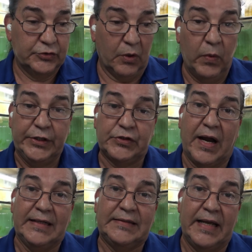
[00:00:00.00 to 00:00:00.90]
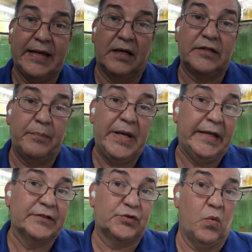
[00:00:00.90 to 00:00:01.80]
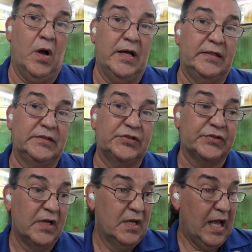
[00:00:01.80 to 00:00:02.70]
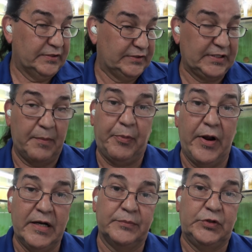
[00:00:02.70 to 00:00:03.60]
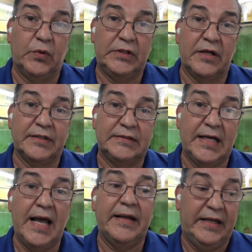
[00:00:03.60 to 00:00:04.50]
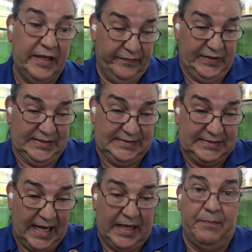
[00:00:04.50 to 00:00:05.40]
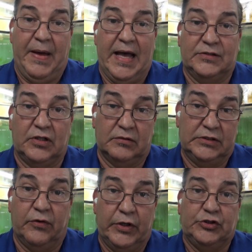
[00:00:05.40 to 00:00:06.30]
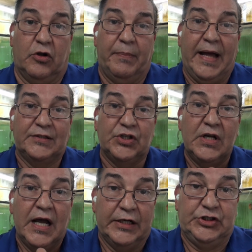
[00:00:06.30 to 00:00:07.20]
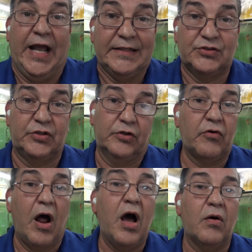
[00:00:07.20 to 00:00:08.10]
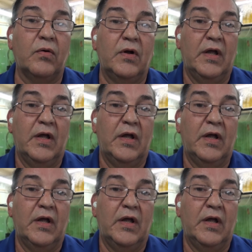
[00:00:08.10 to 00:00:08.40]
So we try to take out the biggest ones, separate them to another tank, give the second batch, the original batch, a chance to grow,